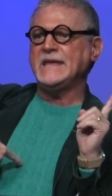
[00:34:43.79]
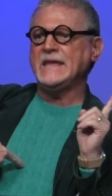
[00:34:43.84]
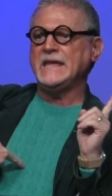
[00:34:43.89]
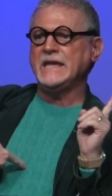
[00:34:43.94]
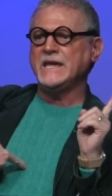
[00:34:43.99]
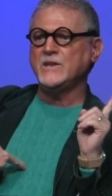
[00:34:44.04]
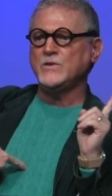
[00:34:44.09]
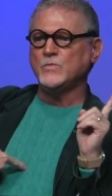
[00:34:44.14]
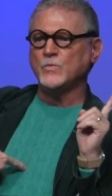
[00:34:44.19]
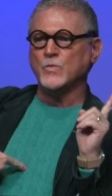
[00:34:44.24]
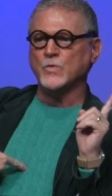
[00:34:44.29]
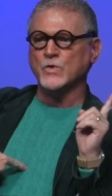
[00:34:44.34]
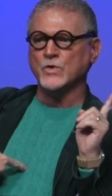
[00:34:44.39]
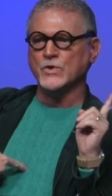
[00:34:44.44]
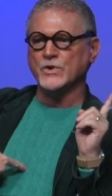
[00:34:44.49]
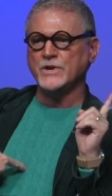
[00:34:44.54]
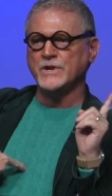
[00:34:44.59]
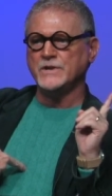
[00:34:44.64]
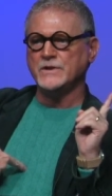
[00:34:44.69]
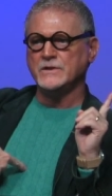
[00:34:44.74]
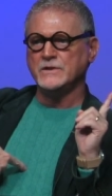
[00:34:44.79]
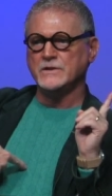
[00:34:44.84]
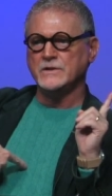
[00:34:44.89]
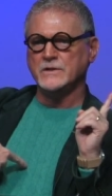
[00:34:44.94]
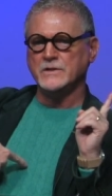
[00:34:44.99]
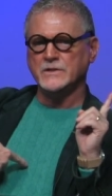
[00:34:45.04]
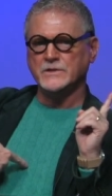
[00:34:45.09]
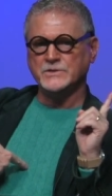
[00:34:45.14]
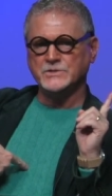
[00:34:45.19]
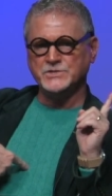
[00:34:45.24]
inward
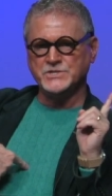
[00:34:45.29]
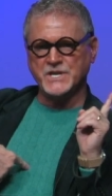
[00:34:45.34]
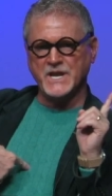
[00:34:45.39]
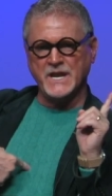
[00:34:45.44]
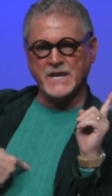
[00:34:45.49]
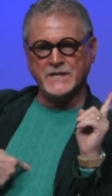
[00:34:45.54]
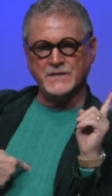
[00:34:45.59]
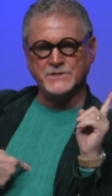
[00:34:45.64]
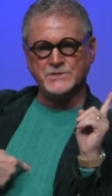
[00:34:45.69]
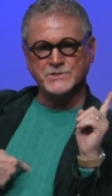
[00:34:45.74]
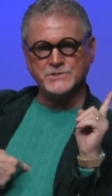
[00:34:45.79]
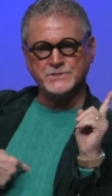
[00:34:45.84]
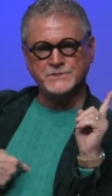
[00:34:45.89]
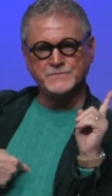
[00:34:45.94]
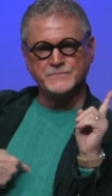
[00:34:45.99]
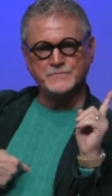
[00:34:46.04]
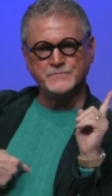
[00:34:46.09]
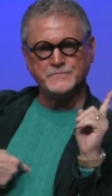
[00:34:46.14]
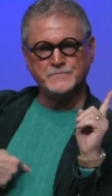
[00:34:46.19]
change.